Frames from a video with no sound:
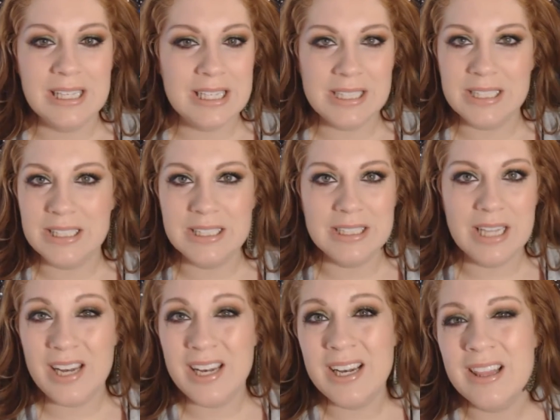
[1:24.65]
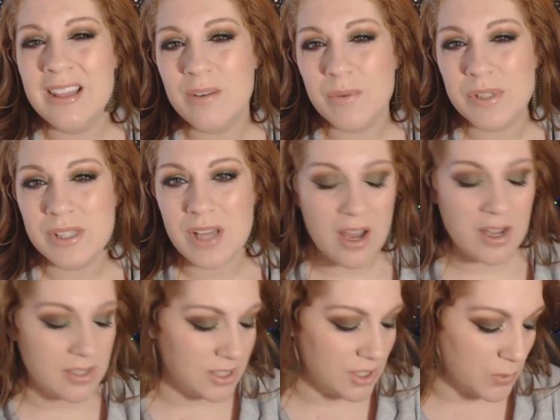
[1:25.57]
it, I didn't think it was
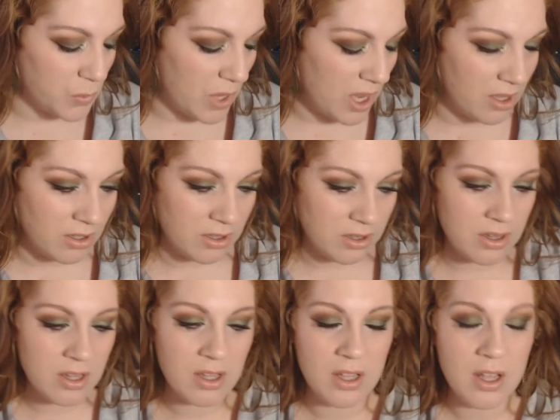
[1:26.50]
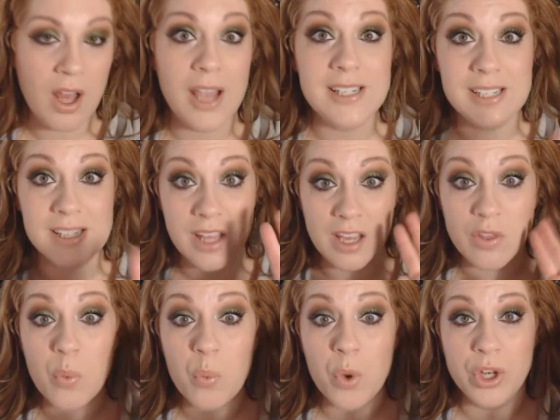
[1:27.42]
that swell. I did like
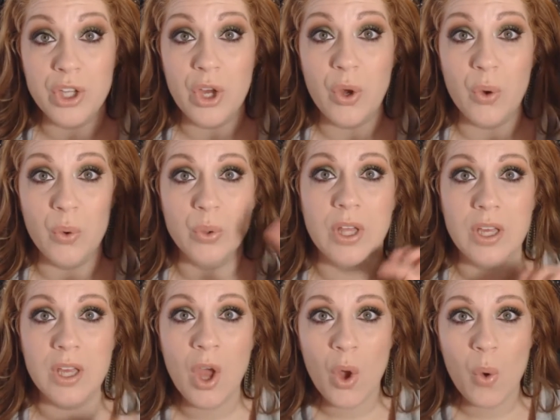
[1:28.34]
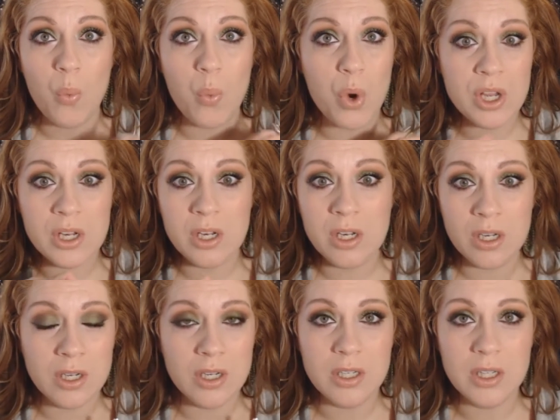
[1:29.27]
the one coat, like
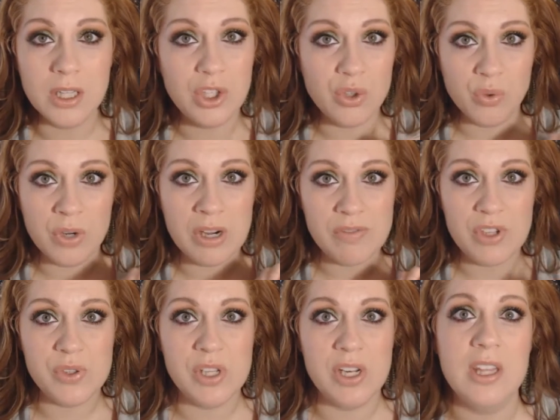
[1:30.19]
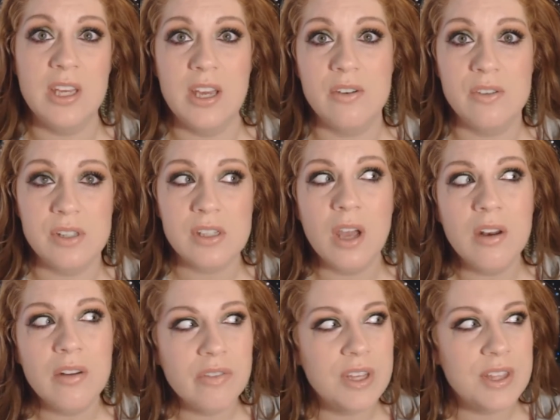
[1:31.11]
one, like you don't have to use anything else.
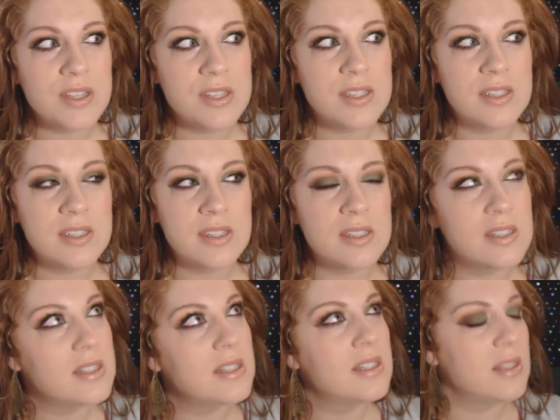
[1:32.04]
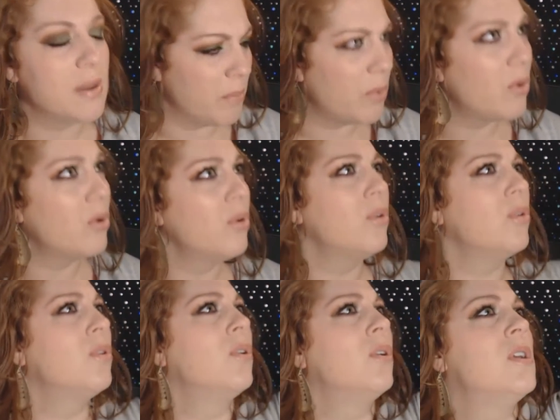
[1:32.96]
Kind of like the
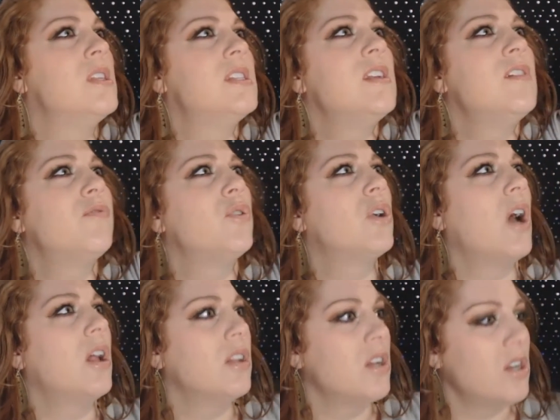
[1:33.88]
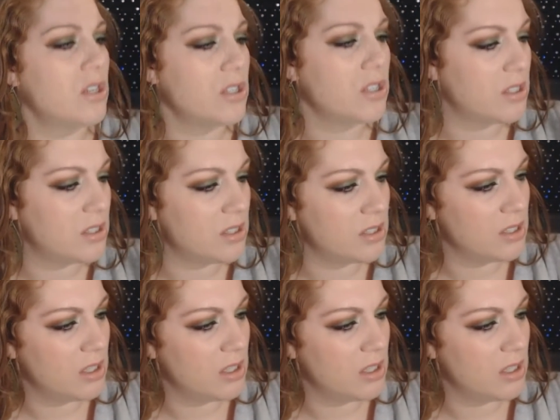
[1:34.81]
simple, sinful colors.